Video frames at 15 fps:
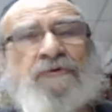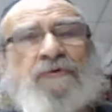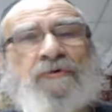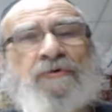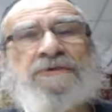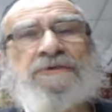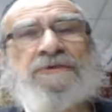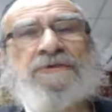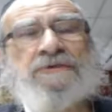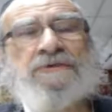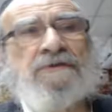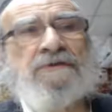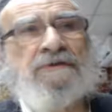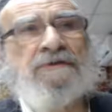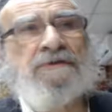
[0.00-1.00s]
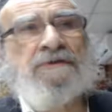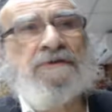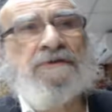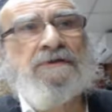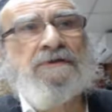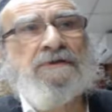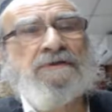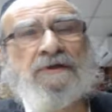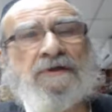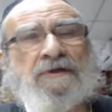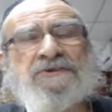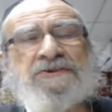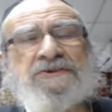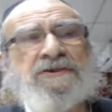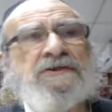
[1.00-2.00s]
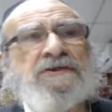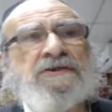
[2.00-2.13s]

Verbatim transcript: forces. I mean, see